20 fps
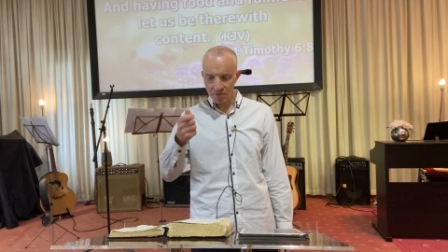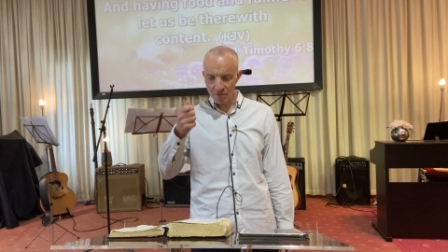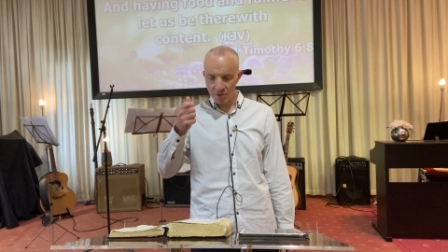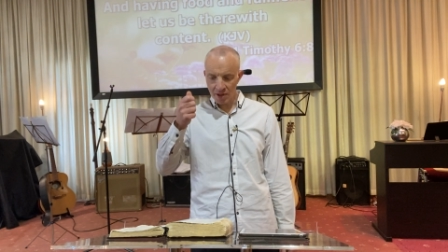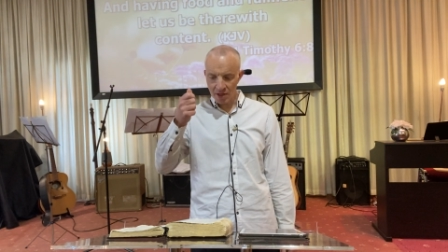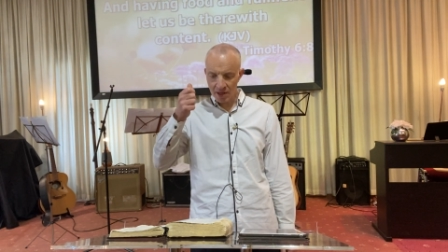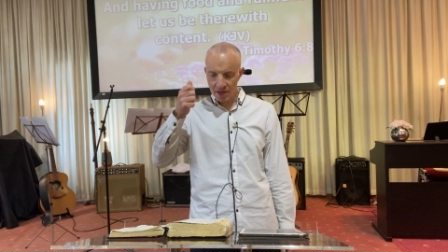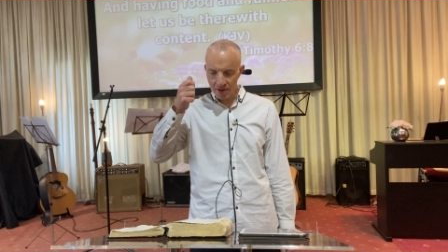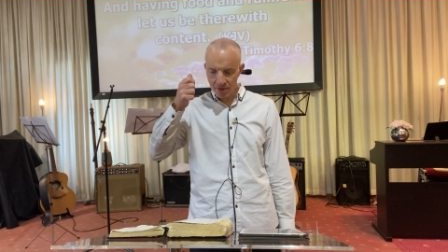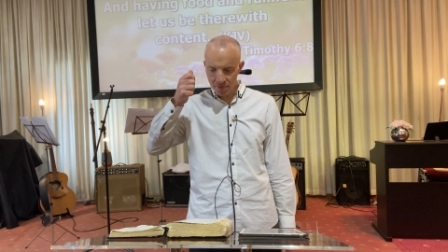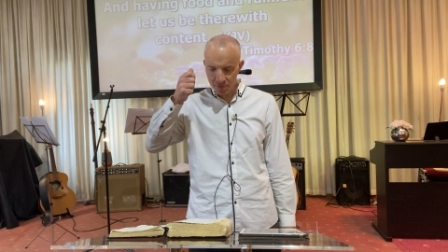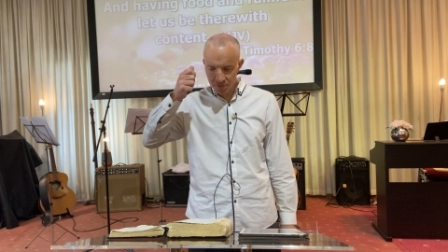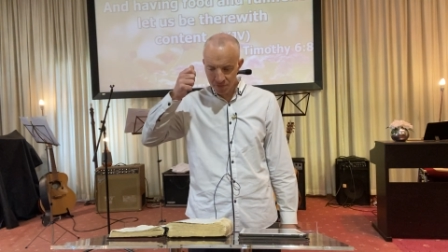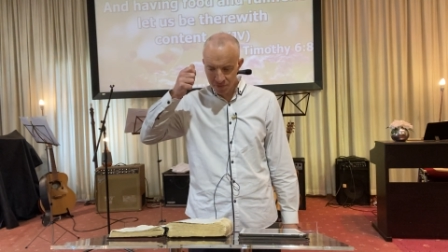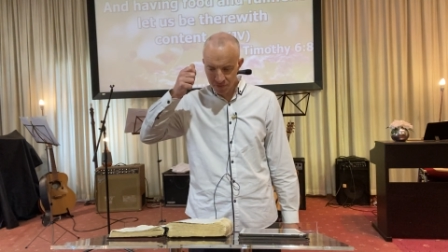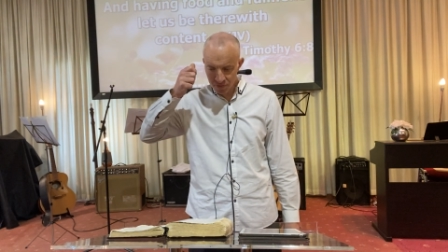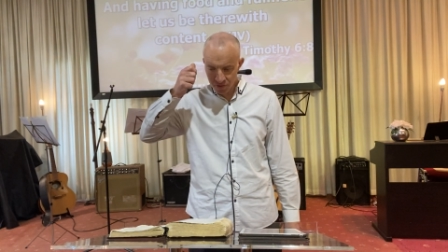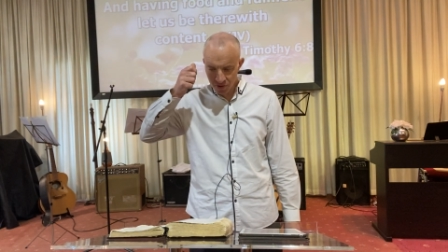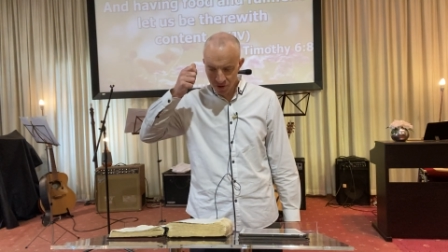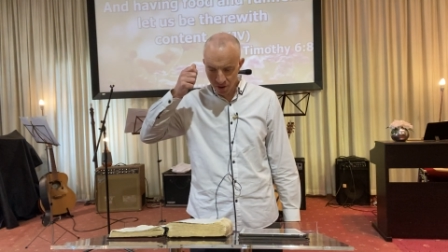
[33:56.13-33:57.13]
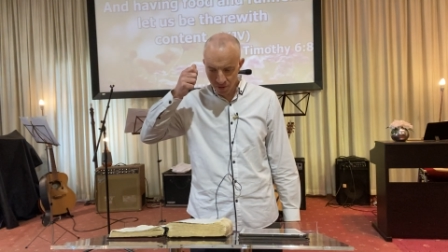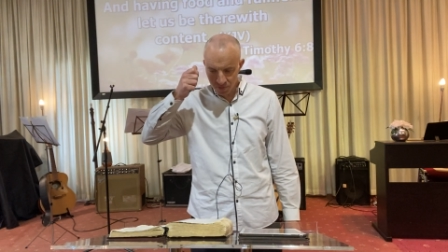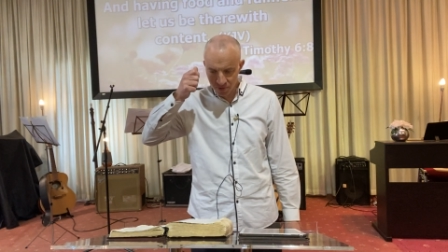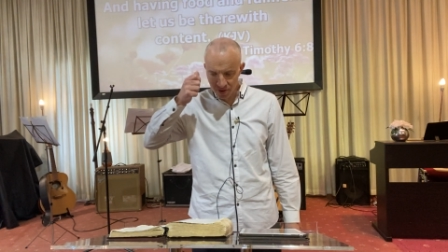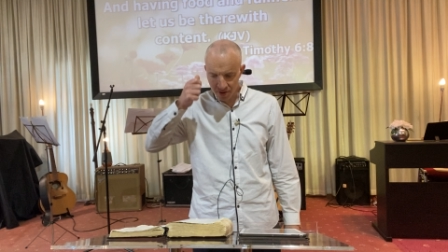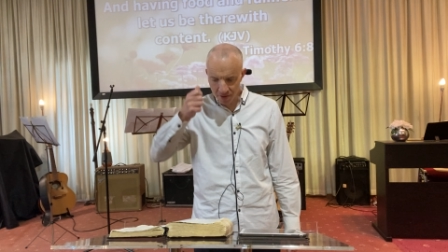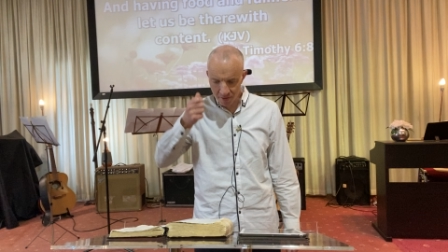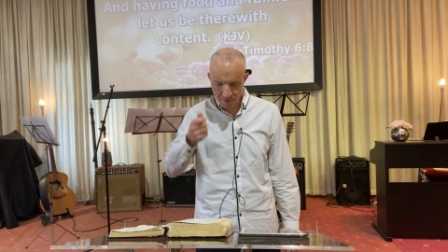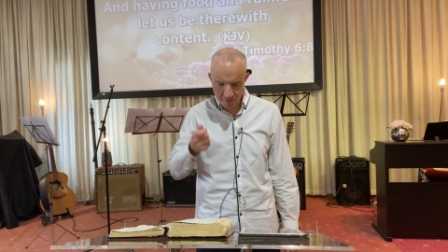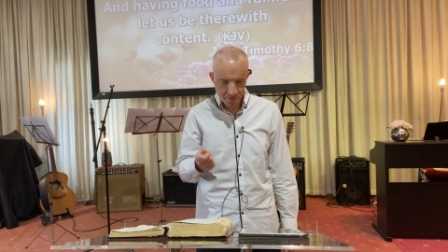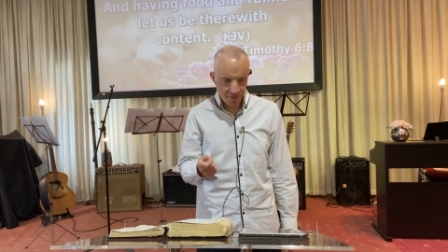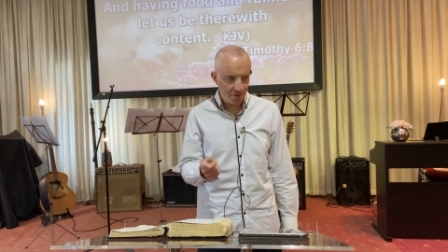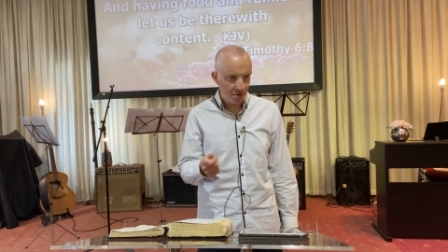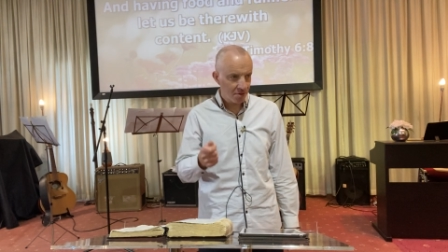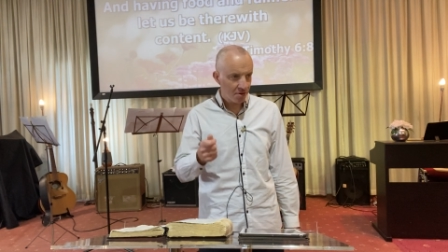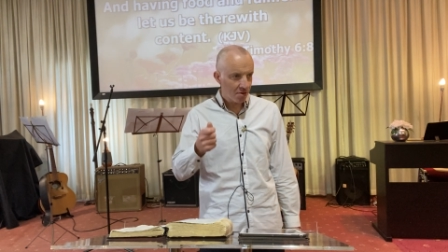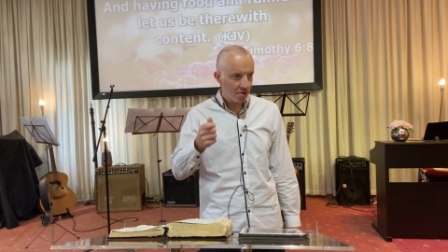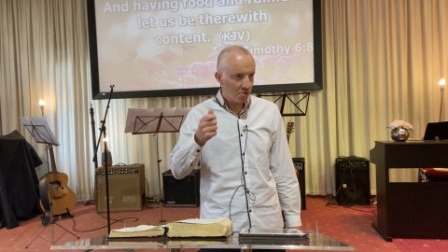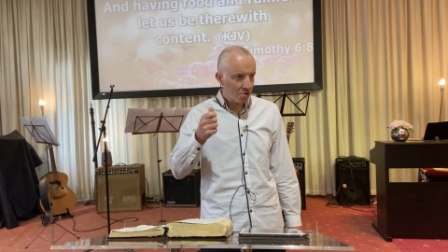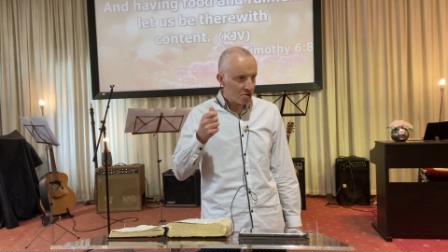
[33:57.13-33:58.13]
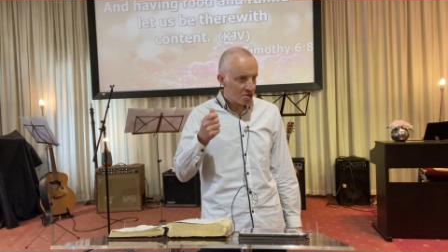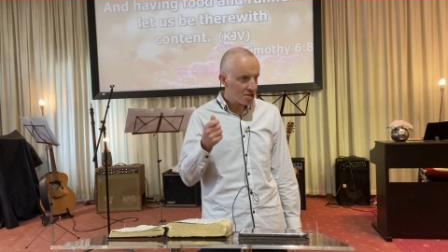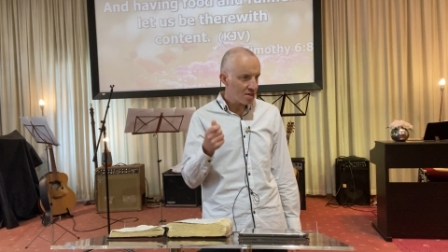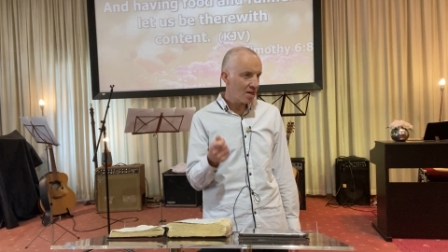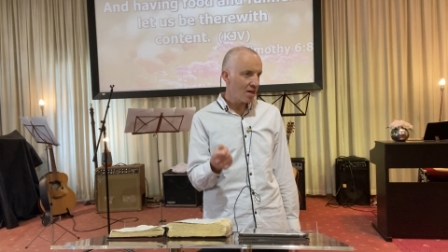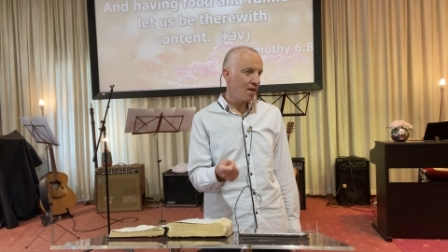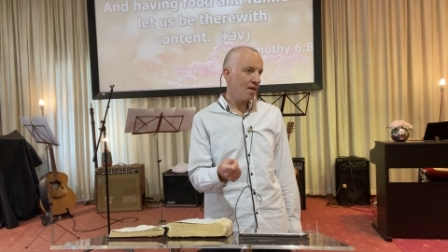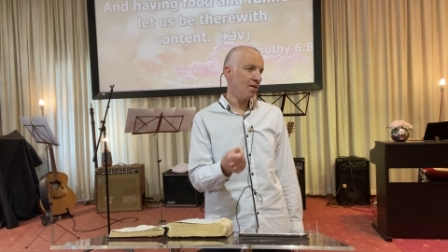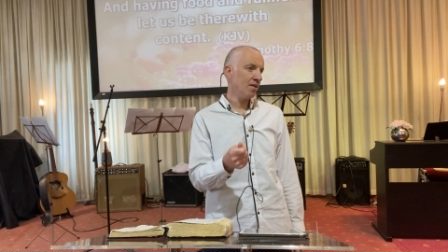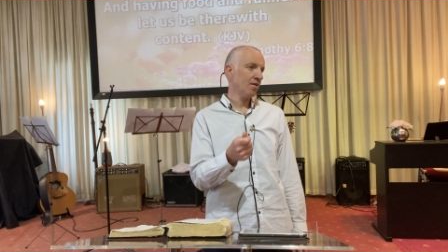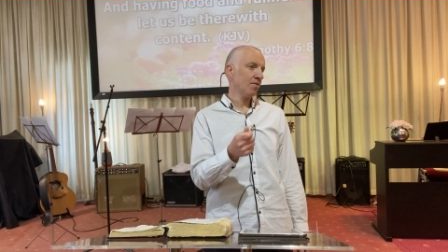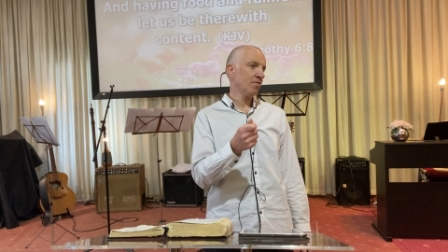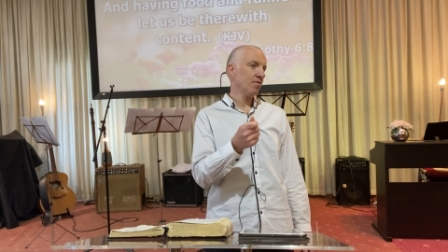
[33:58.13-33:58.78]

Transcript: really come to understand.